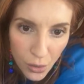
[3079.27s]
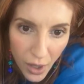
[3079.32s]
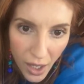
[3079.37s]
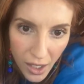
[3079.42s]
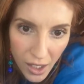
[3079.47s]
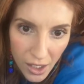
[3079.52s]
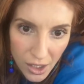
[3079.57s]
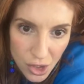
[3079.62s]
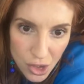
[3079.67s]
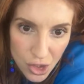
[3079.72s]

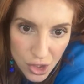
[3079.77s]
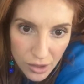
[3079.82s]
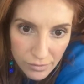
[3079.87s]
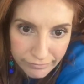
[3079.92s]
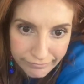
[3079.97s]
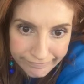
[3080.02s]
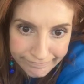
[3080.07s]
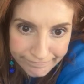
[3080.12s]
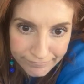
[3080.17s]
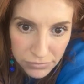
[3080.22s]
a
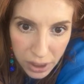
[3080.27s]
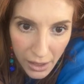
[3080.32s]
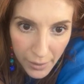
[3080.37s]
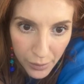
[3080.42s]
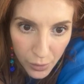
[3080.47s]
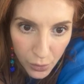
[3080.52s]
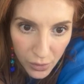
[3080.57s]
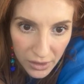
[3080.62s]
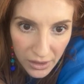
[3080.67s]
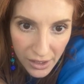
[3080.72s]
Jim
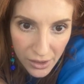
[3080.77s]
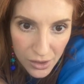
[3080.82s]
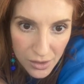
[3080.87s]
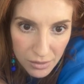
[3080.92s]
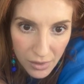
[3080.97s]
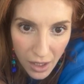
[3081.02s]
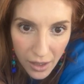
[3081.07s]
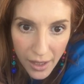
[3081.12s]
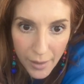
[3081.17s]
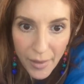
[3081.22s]
Paper with Leonard?
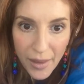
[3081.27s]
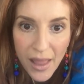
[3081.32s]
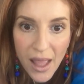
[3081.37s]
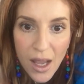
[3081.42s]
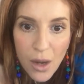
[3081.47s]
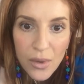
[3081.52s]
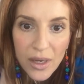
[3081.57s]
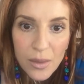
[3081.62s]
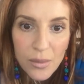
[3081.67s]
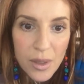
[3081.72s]
Okay,
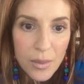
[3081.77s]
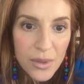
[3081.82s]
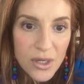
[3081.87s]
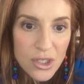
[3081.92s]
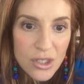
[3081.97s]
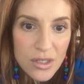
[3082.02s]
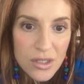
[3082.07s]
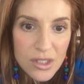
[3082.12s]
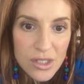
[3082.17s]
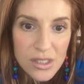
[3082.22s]
we
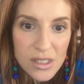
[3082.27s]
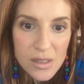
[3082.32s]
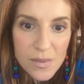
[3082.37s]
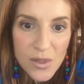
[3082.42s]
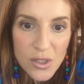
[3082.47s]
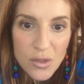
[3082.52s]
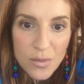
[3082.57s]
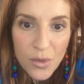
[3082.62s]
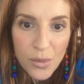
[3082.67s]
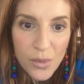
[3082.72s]
appreciate this
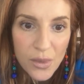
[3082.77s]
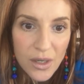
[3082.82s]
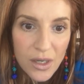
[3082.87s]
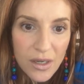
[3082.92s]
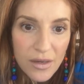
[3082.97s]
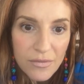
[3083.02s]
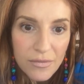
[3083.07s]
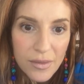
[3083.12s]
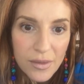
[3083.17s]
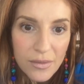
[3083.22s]
special moment we could
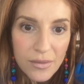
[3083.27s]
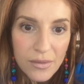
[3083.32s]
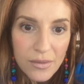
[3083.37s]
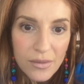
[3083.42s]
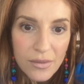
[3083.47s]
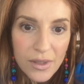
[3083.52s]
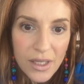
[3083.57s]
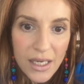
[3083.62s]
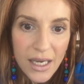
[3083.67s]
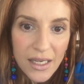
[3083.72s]
have been
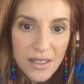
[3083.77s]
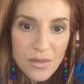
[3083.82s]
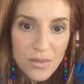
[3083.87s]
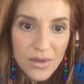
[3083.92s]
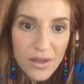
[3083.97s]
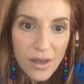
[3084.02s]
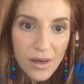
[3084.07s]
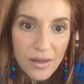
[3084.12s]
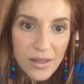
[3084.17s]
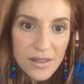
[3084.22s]
connected with
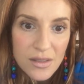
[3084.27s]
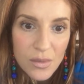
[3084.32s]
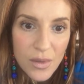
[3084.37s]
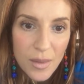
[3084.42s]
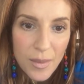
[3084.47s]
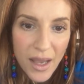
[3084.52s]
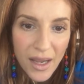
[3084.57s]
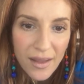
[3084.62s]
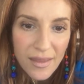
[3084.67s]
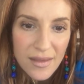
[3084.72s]
Anneliese way
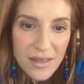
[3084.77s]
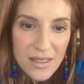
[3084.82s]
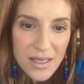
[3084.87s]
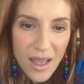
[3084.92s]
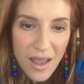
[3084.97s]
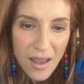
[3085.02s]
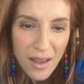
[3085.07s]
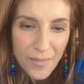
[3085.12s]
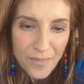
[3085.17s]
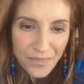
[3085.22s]
back in the
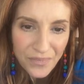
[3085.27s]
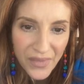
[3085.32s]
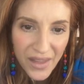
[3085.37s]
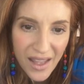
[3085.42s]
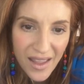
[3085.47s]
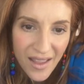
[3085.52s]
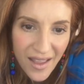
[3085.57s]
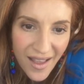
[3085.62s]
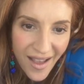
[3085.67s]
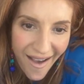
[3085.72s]
day.
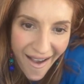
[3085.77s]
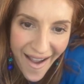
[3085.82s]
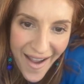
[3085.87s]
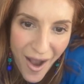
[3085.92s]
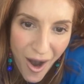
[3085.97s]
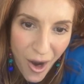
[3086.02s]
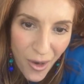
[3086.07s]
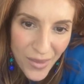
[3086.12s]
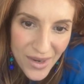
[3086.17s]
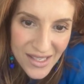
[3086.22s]
I
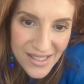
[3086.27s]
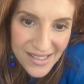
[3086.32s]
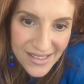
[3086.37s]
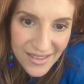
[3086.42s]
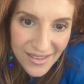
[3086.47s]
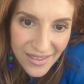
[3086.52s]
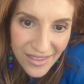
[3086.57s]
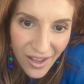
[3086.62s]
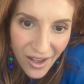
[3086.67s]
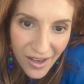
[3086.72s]
always
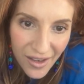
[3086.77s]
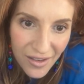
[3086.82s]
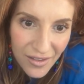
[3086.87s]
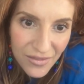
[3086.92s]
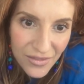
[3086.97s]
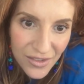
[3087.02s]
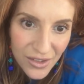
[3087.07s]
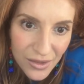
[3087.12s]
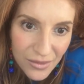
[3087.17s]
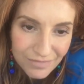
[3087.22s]
thought
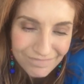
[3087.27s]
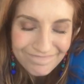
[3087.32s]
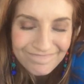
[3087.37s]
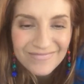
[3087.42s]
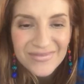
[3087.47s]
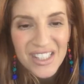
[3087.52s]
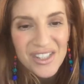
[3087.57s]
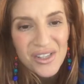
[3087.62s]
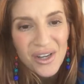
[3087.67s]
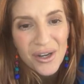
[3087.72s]
of you.
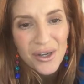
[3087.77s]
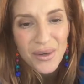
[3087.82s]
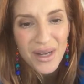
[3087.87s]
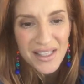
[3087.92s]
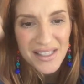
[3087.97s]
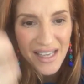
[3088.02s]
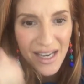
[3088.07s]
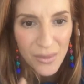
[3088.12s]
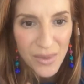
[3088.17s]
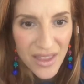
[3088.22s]
Sorry, you
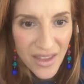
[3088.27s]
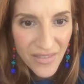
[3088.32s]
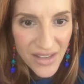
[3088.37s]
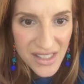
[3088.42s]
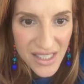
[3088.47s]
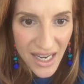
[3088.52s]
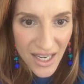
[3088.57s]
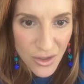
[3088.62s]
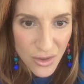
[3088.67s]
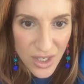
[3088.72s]
guys, I can't read that
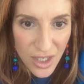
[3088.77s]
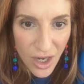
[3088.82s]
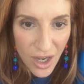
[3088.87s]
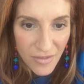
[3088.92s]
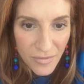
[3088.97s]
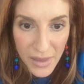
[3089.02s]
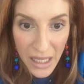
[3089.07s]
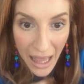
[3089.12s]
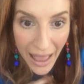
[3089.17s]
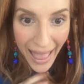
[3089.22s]
fast. Andrea
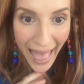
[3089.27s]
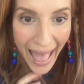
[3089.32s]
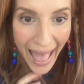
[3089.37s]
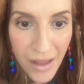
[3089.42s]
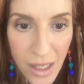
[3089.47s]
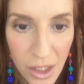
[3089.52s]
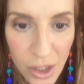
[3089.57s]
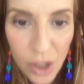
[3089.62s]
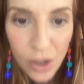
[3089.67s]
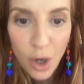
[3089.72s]
Kaufman.
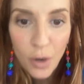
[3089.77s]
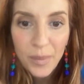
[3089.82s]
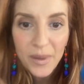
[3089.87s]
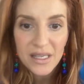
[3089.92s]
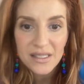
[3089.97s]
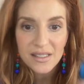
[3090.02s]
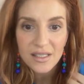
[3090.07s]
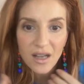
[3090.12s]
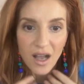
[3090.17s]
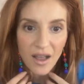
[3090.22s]
Your
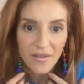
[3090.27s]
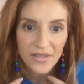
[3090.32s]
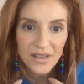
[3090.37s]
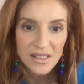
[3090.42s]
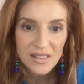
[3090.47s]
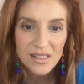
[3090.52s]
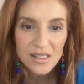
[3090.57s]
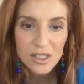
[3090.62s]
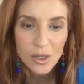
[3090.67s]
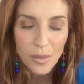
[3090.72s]
openness and
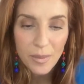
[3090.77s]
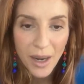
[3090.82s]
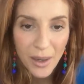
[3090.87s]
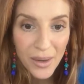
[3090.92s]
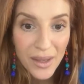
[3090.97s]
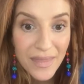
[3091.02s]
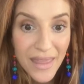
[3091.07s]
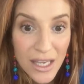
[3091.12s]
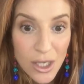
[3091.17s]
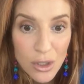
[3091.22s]
confidence is so
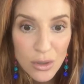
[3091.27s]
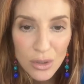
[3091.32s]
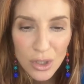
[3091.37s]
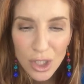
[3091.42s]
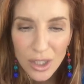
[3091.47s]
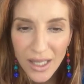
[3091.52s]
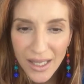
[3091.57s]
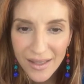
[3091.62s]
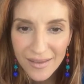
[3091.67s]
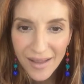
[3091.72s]
empowering. Thank you. You
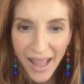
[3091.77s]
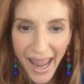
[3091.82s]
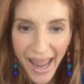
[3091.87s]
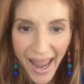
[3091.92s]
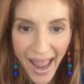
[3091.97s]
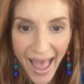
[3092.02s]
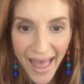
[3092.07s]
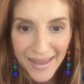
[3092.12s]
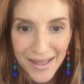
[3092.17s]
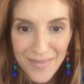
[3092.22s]
look like
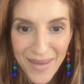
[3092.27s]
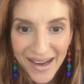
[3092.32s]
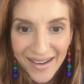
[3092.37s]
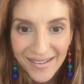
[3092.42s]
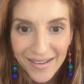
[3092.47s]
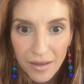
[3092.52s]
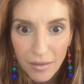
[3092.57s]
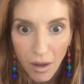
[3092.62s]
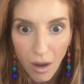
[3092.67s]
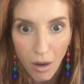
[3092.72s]
Halle Berry.
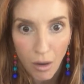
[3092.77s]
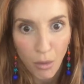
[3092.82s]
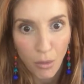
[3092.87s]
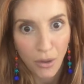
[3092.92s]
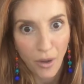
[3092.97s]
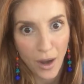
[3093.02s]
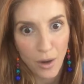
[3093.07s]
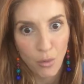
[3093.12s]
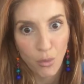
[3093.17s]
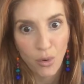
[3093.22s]
Oh,
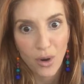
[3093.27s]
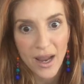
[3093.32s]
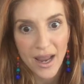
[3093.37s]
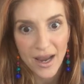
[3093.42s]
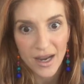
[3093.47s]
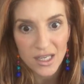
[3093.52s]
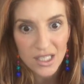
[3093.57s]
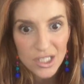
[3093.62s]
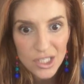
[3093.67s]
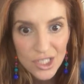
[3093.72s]
I
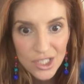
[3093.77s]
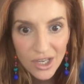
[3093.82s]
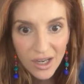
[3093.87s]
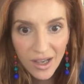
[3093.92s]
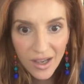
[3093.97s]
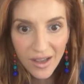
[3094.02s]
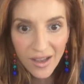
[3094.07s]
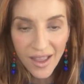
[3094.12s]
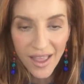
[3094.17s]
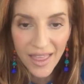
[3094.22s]
wish.
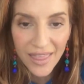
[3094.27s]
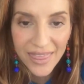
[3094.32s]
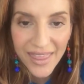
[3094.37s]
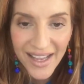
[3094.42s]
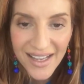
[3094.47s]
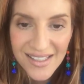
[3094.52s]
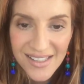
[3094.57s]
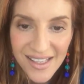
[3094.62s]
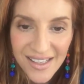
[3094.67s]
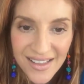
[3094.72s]

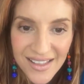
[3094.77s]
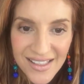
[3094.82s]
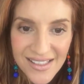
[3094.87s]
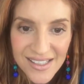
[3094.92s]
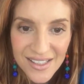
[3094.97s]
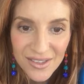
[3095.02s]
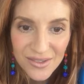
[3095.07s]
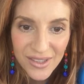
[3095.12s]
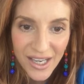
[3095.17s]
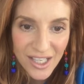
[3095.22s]
Thanks,
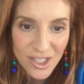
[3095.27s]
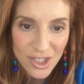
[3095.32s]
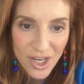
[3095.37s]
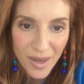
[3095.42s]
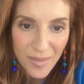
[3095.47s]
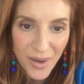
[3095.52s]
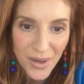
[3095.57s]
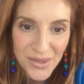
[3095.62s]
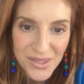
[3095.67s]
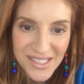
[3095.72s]
Anneliese. Great
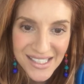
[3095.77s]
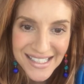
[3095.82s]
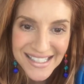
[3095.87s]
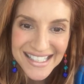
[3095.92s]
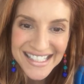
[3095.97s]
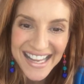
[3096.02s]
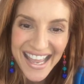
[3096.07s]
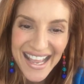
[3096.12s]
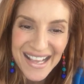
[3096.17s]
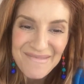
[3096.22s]
job hosting
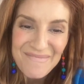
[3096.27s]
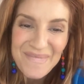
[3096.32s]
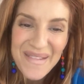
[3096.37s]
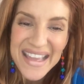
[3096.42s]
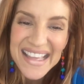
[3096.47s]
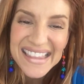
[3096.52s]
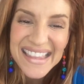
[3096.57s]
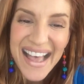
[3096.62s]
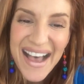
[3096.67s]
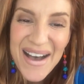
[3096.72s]
today.
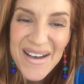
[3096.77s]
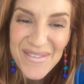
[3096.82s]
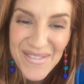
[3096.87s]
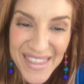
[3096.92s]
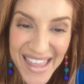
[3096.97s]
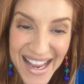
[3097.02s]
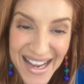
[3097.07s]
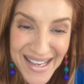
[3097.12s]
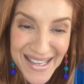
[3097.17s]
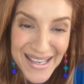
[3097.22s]
Big love.
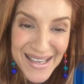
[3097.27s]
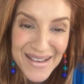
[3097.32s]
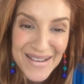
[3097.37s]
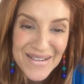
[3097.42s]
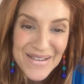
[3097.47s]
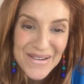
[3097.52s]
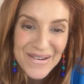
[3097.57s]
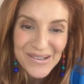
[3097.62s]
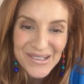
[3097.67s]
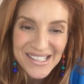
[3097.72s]
Thank
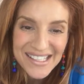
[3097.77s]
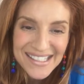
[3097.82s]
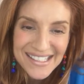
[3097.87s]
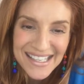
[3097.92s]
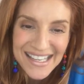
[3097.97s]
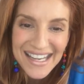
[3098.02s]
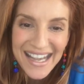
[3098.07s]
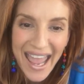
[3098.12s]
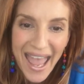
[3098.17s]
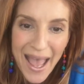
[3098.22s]
you,
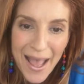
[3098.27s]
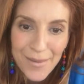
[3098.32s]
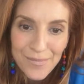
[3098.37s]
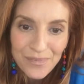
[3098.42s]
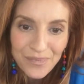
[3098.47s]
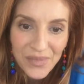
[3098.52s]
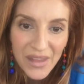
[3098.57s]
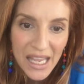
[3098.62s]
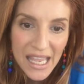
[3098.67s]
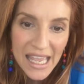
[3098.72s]
Christine.
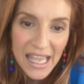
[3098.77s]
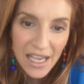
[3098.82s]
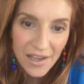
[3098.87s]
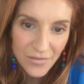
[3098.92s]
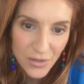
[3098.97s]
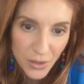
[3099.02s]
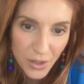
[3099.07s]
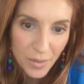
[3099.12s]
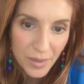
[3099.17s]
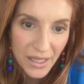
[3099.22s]
If
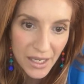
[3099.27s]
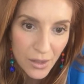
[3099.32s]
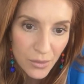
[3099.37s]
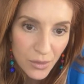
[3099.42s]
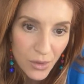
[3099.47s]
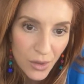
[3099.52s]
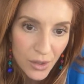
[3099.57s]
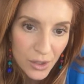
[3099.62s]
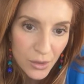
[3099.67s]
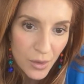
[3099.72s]
you could play a
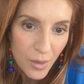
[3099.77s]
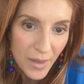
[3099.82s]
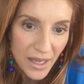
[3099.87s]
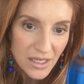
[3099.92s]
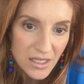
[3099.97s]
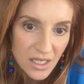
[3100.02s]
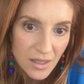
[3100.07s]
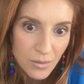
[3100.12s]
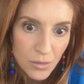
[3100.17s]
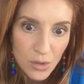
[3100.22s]
role in a
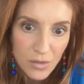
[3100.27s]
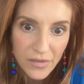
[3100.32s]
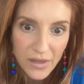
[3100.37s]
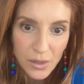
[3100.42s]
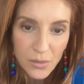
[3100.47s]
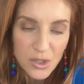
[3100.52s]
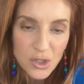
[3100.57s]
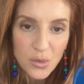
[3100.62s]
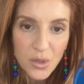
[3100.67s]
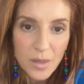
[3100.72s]
romantic movie,
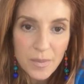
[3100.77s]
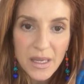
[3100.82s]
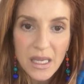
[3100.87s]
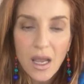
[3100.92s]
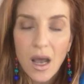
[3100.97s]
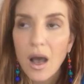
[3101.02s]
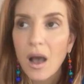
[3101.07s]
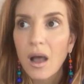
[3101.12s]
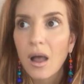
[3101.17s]
which would it be?